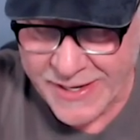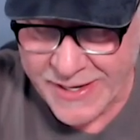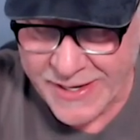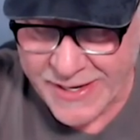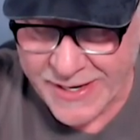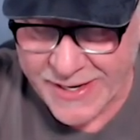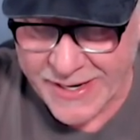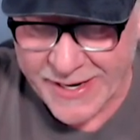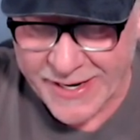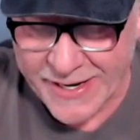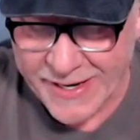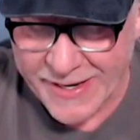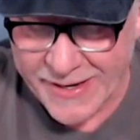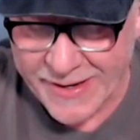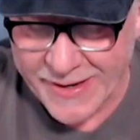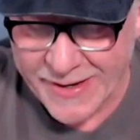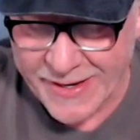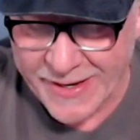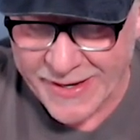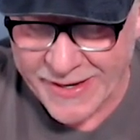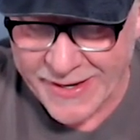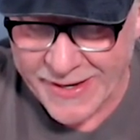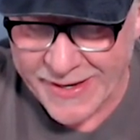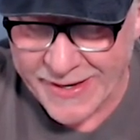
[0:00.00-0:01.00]
uh,
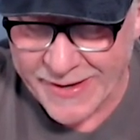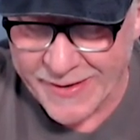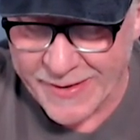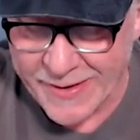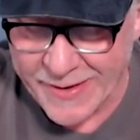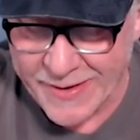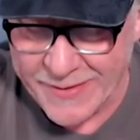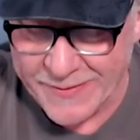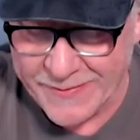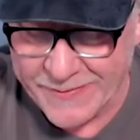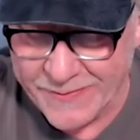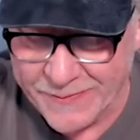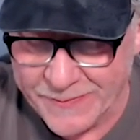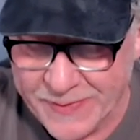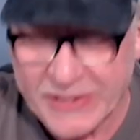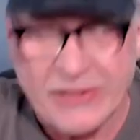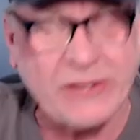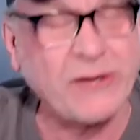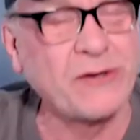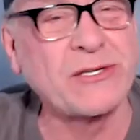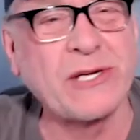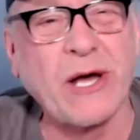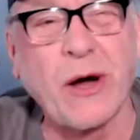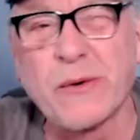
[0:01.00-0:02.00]
uh, But
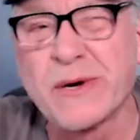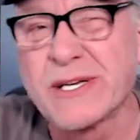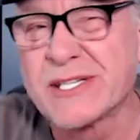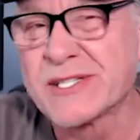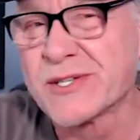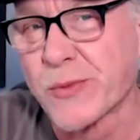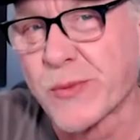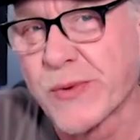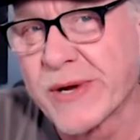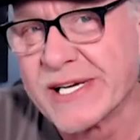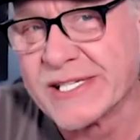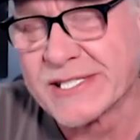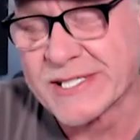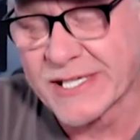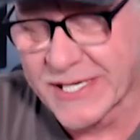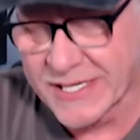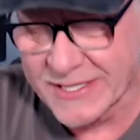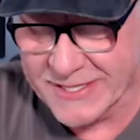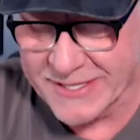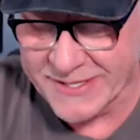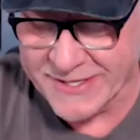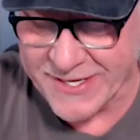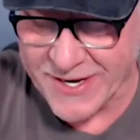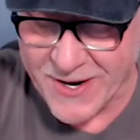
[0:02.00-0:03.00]
there's always a reason,
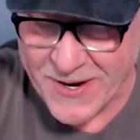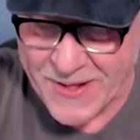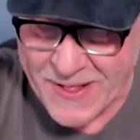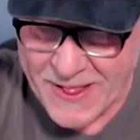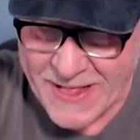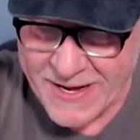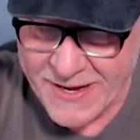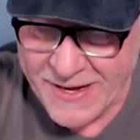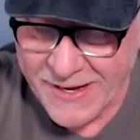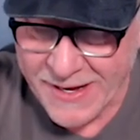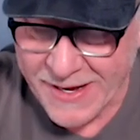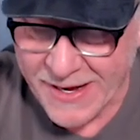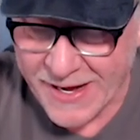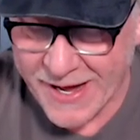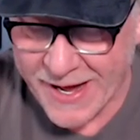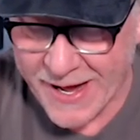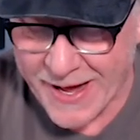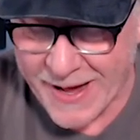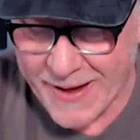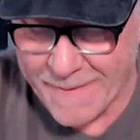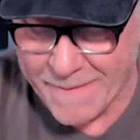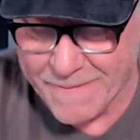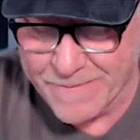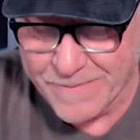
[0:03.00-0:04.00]
isn't there?
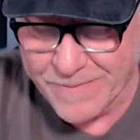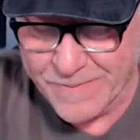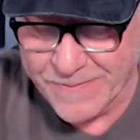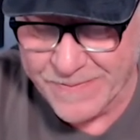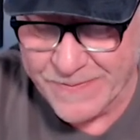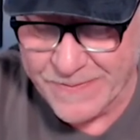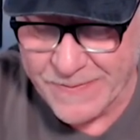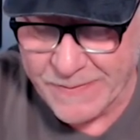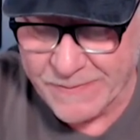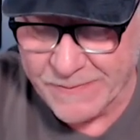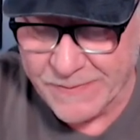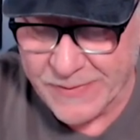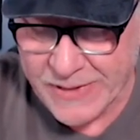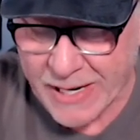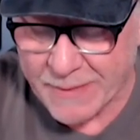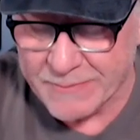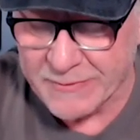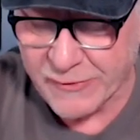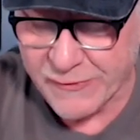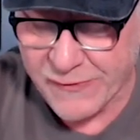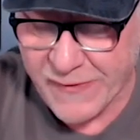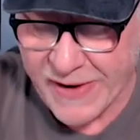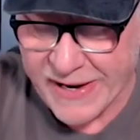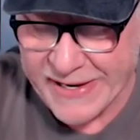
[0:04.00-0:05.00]
Um, come
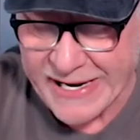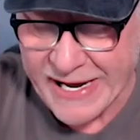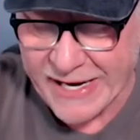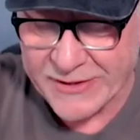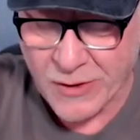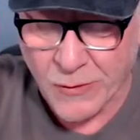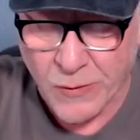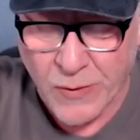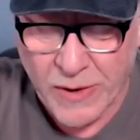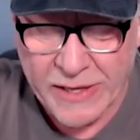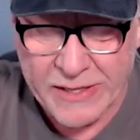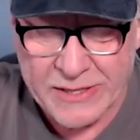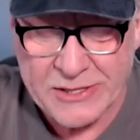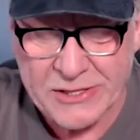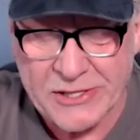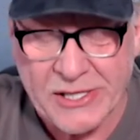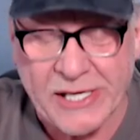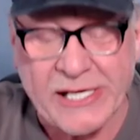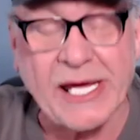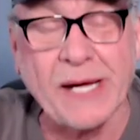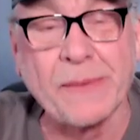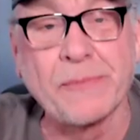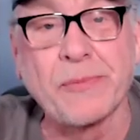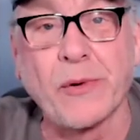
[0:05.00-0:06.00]
to find out that one of the
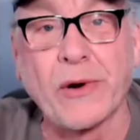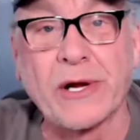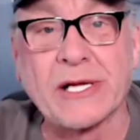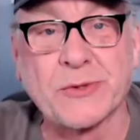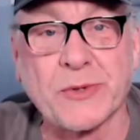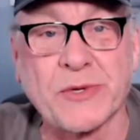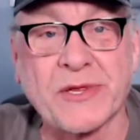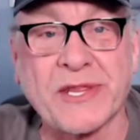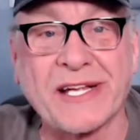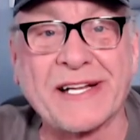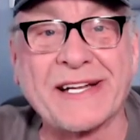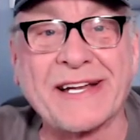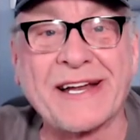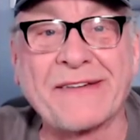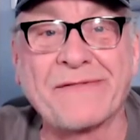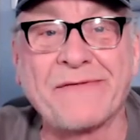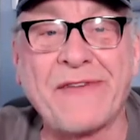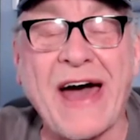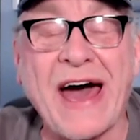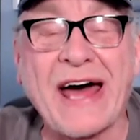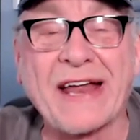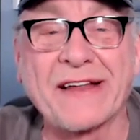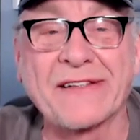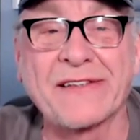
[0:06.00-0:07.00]
sticking points with the
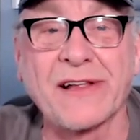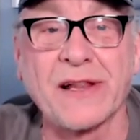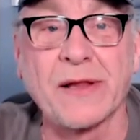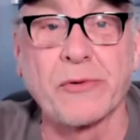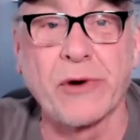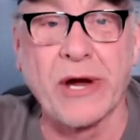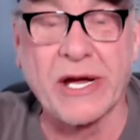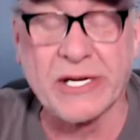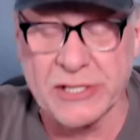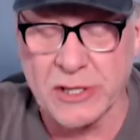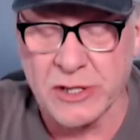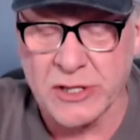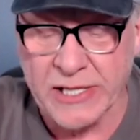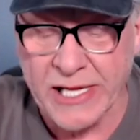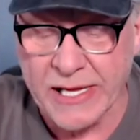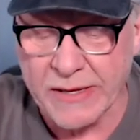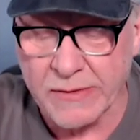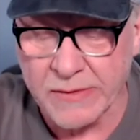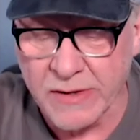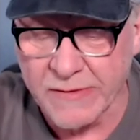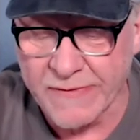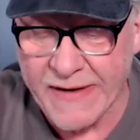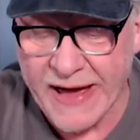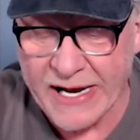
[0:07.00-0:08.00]
Nevada deliberations, they,
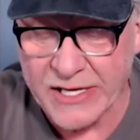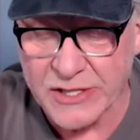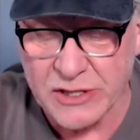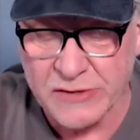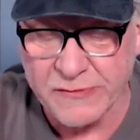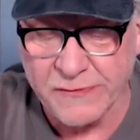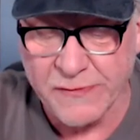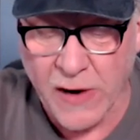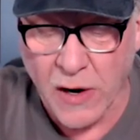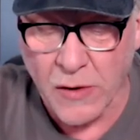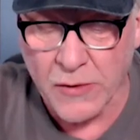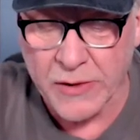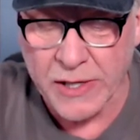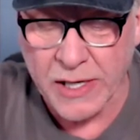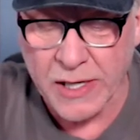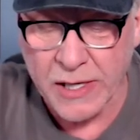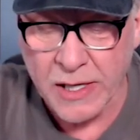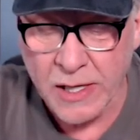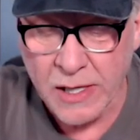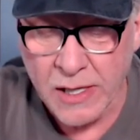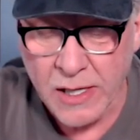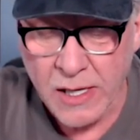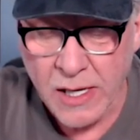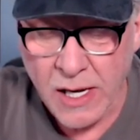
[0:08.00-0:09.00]
Nevada just voted
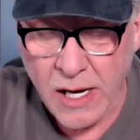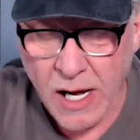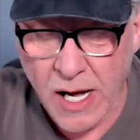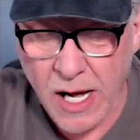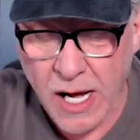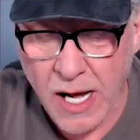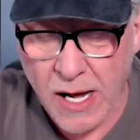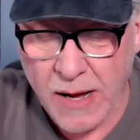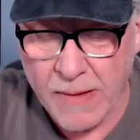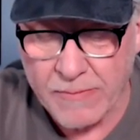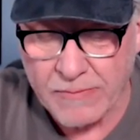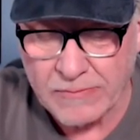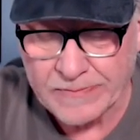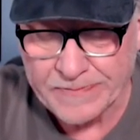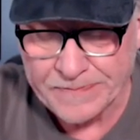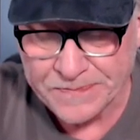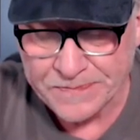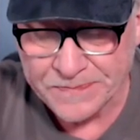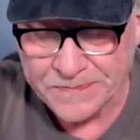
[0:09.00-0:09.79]
um,